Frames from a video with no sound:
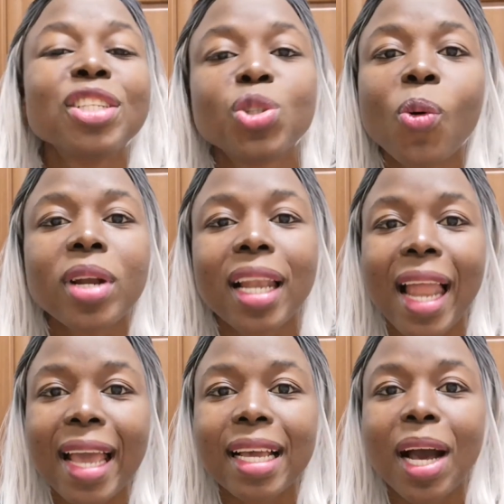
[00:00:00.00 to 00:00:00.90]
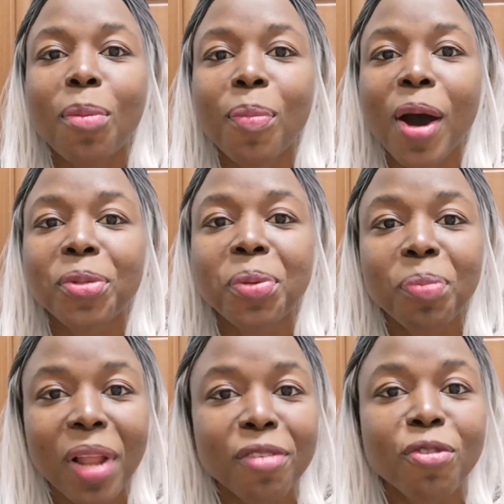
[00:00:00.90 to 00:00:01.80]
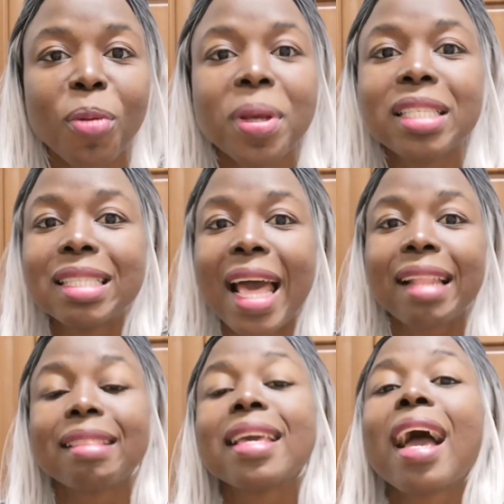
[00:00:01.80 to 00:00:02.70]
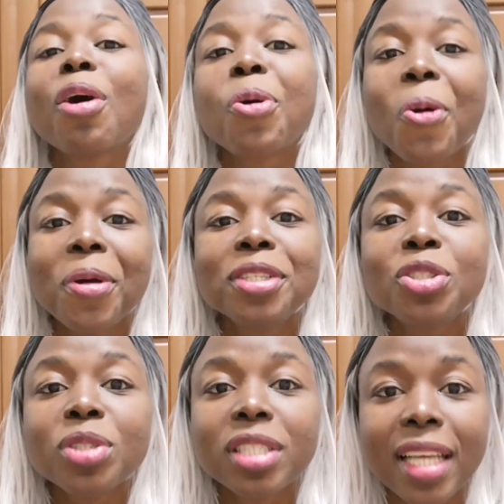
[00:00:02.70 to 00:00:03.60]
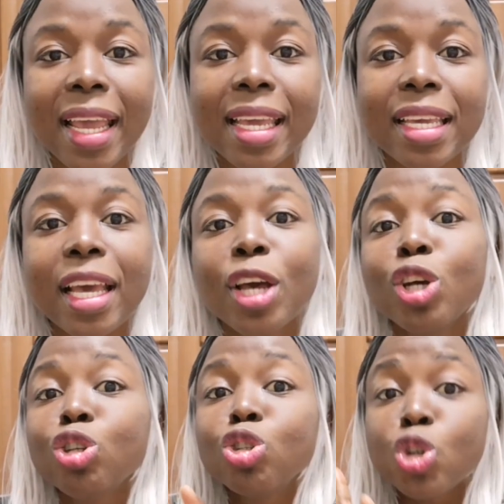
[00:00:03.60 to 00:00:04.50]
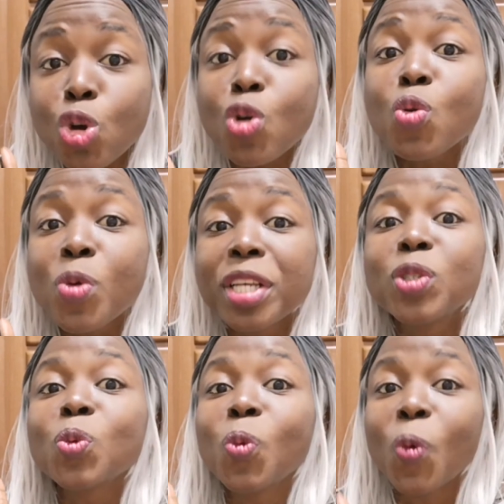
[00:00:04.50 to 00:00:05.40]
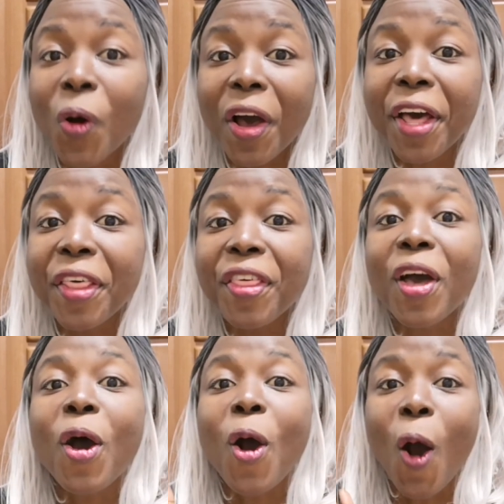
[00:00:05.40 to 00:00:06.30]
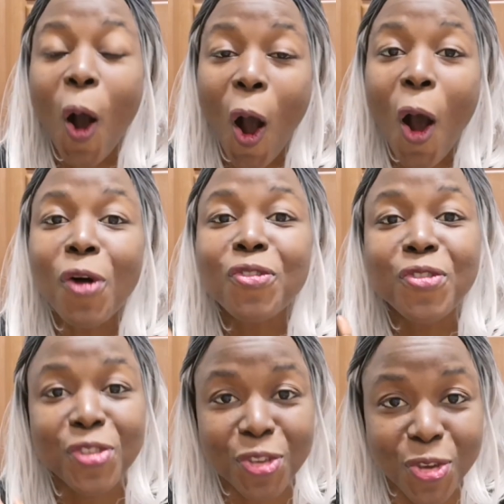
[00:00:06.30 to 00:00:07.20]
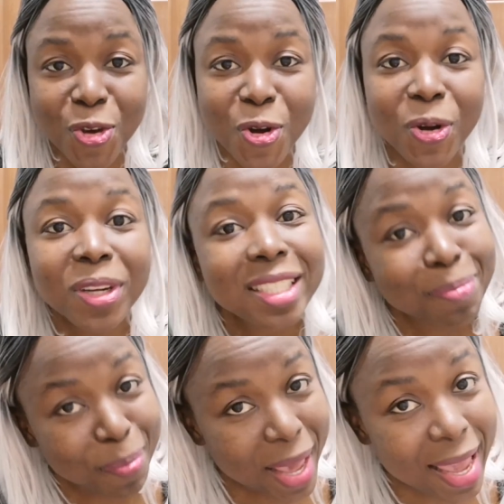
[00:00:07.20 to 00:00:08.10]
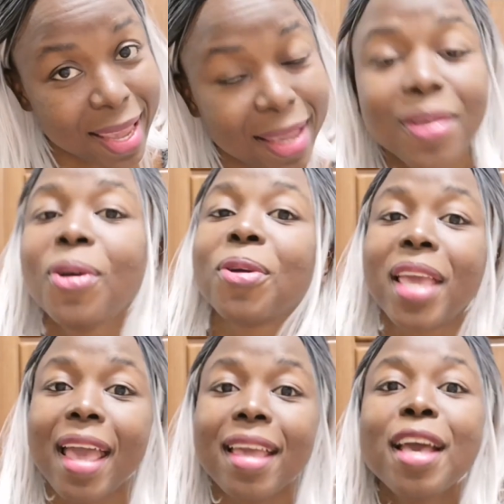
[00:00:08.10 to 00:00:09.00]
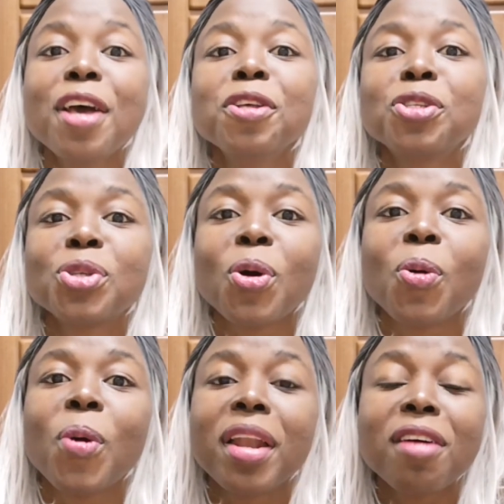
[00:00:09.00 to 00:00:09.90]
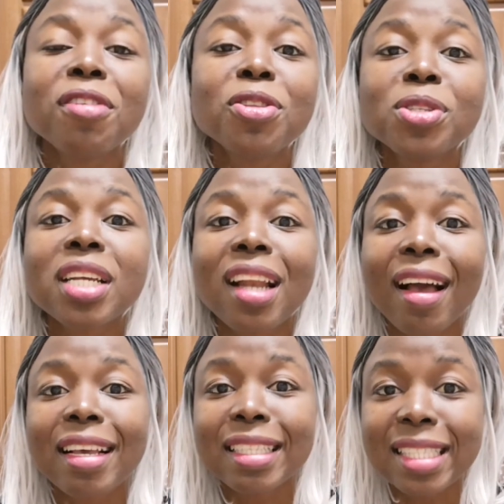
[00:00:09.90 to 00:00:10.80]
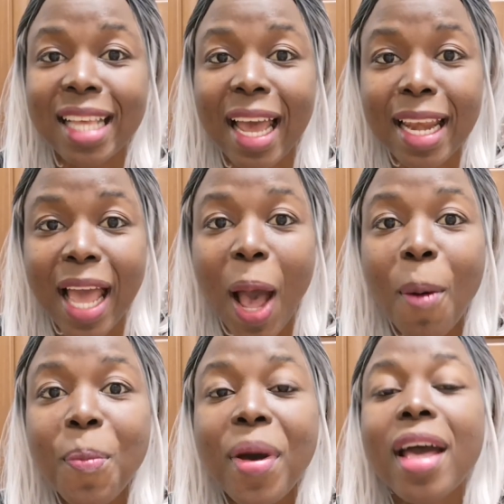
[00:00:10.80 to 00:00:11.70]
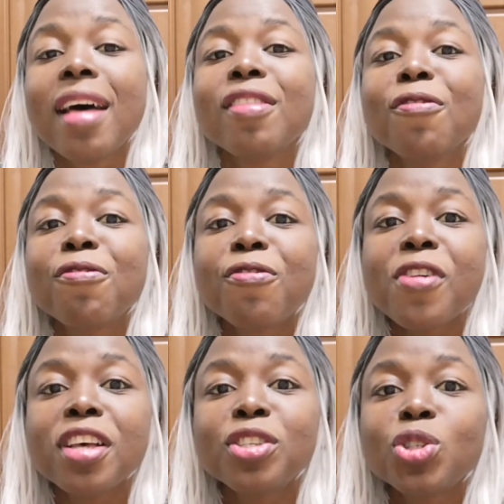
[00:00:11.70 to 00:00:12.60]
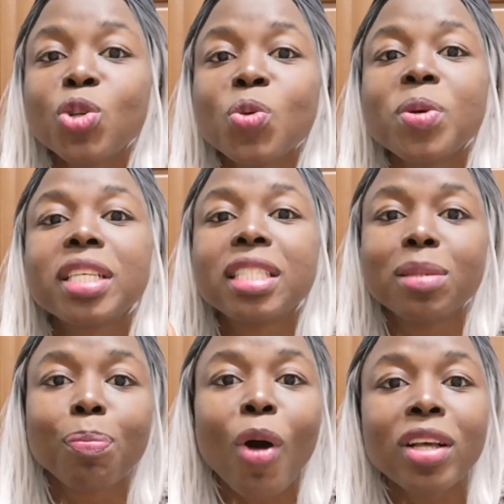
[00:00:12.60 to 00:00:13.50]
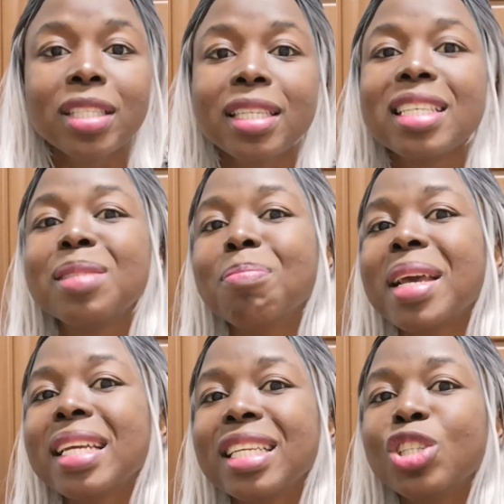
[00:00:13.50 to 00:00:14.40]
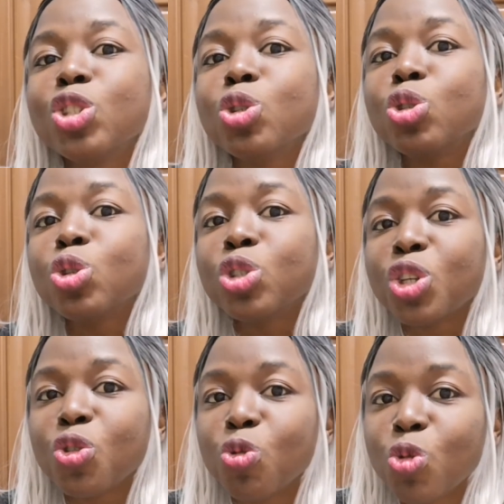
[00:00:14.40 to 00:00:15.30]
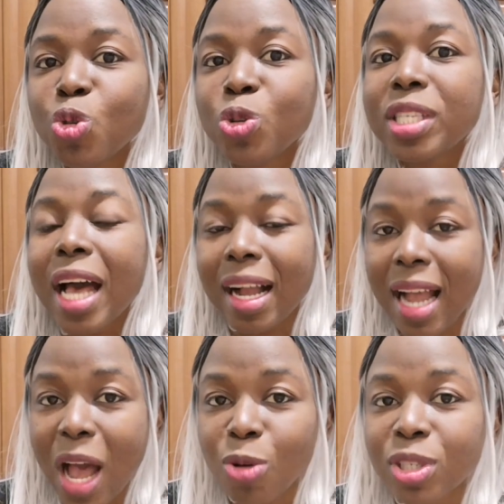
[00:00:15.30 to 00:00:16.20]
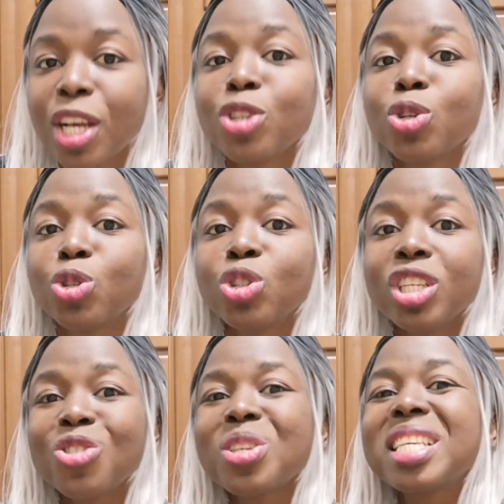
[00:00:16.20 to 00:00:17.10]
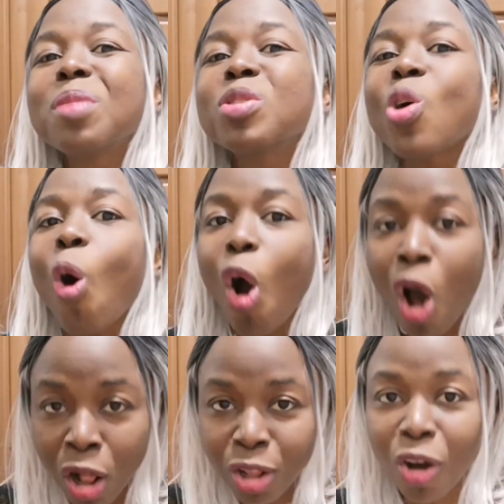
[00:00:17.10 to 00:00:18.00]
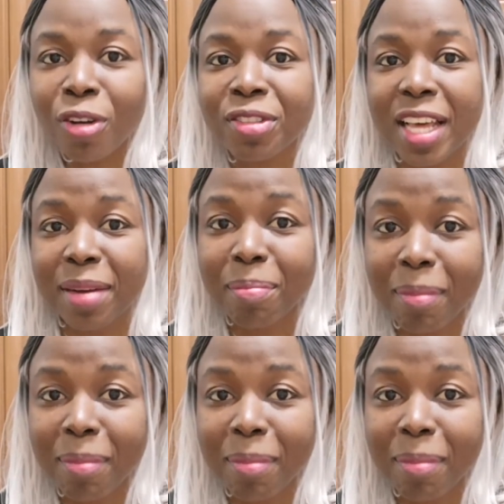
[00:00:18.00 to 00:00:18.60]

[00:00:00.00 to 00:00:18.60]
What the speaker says: I don't like about the platform is that they are going to take 2 weeks worth of your pay, okay? So whenever those clients sign up, the first 2 weeks deposit is made into Tutoroo's account. So Tutoroo keeps all of that